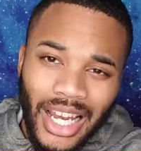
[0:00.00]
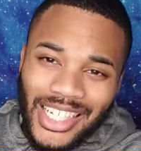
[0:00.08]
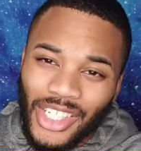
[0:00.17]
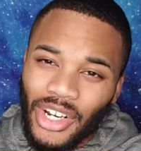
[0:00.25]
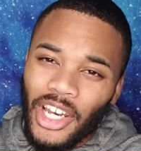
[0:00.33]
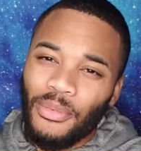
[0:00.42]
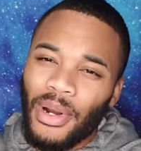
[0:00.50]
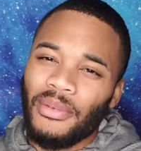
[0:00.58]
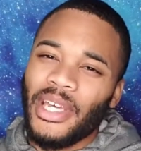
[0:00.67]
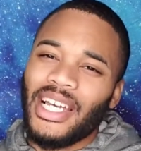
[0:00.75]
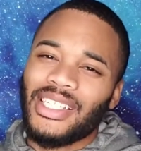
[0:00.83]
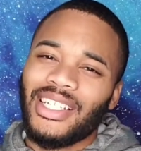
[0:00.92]
So now you're
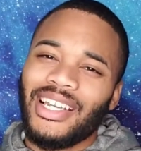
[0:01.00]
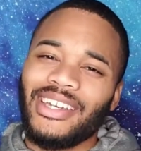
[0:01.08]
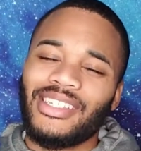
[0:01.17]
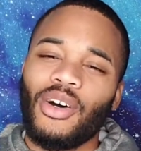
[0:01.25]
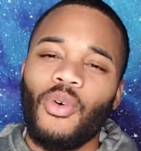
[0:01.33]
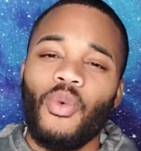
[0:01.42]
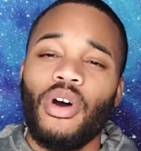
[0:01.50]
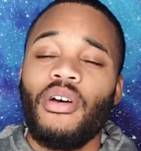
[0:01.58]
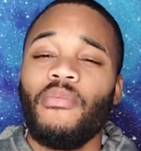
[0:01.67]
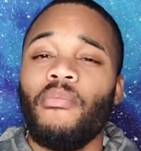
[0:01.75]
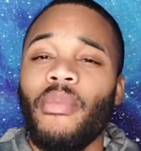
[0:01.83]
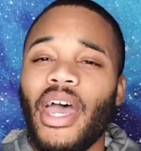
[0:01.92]
probably asking, like, so
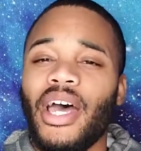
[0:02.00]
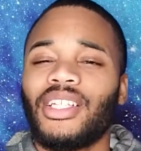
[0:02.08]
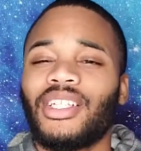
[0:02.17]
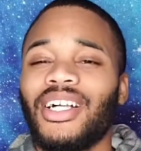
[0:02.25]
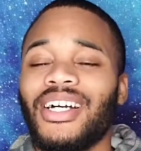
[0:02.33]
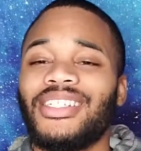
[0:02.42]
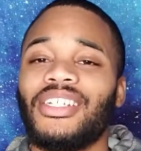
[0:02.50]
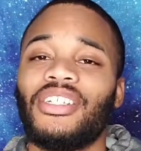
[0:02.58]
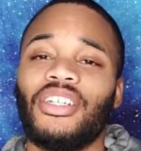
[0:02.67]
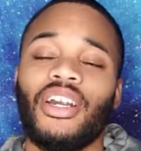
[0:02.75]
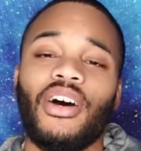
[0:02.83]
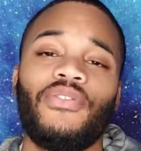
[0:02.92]
what math classes
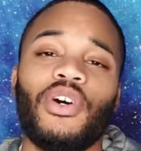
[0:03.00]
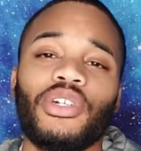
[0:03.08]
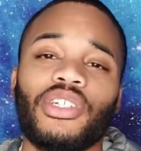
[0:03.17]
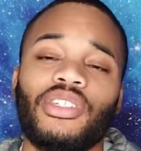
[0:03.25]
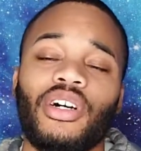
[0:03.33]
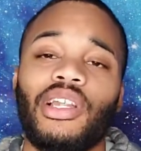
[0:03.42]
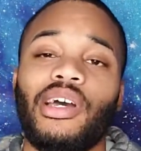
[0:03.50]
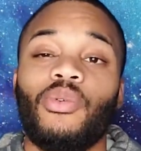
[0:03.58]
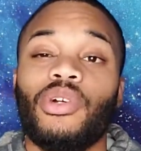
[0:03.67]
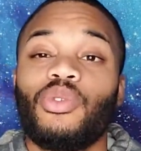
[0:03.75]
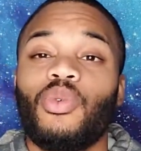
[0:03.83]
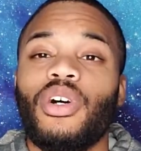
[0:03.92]
should I focus on? Like,
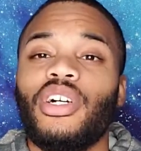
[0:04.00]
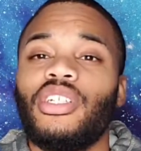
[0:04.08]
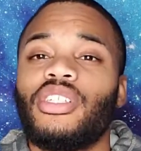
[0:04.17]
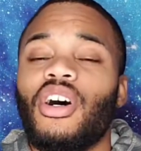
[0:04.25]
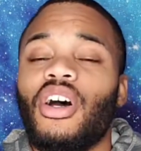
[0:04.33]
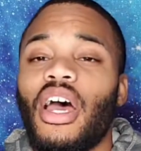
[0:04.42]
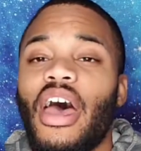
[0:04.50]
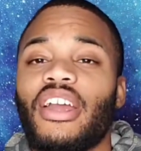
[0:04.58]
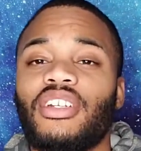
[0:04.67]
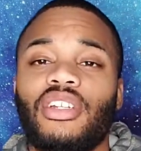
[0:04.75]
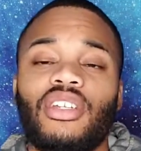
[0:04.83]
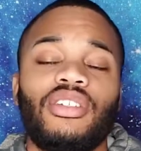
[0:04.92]
which ones are
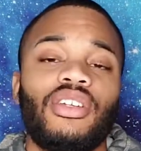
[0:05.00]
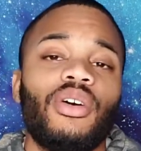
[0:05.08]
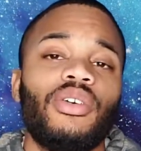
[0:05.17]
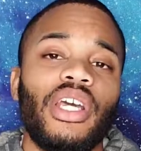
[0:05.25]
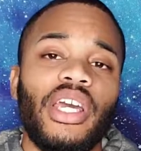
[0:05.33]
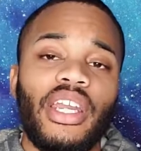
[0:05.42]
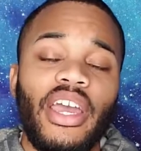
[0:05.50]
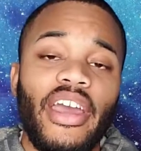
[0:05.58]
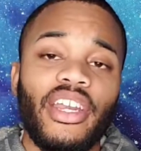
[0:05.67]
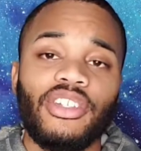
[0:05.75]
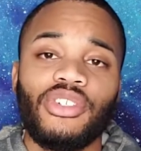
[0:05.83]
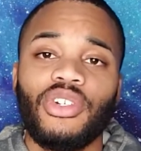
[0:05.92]
actually shown in the
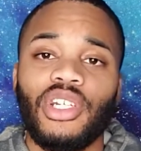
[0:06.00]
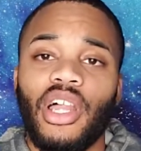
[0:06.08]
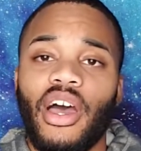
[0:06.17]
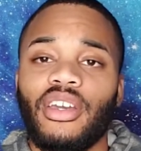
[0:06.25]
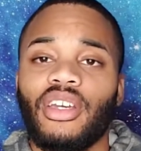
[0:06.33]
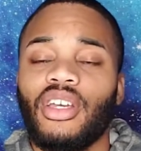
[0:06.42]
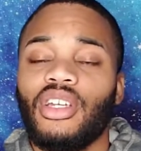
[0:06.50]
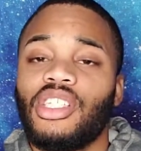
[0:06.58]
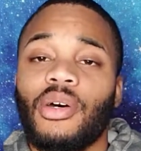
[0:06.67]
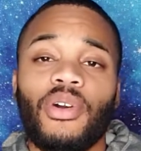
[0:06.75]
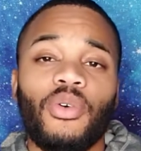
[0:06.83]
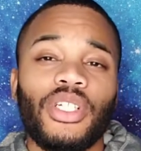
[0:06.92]
industry? Like,
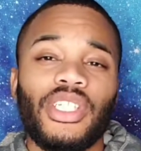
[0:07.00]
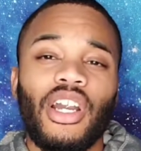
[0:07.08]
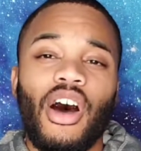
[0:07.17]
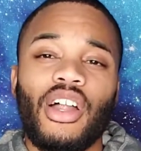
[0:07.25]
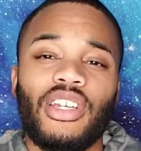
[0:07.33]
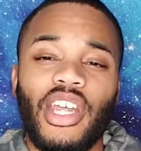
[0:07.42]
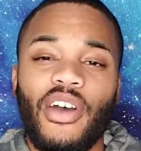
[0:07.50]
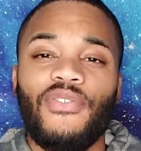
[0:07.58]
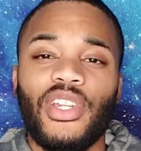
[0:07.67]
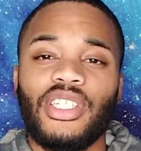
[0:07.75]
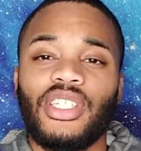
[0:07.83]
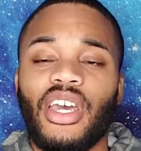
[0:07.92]
some of the ones that I'll
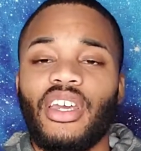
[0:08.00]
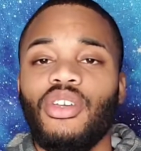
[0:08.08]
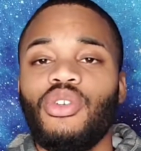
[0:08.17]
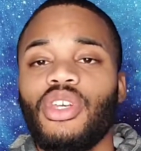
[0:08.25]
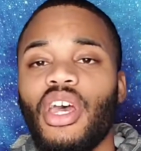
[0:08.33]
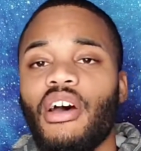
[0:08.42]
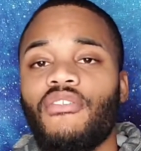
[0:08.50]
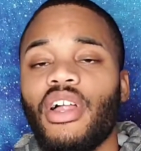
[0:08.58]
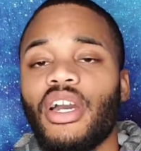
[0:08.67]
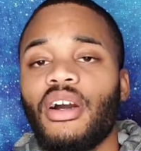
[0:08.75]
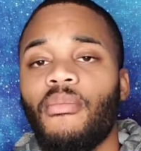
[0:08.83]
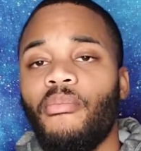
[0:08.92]
definitely say you should have
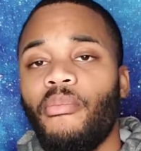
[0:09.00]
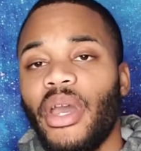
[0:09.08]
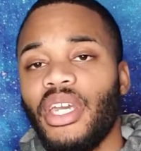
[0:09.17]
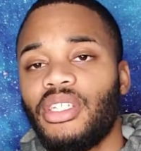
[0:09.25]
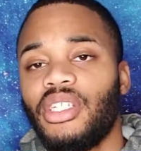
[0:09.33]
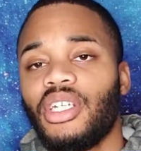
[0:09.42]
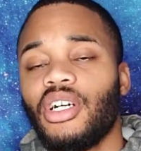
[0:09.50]
like a basic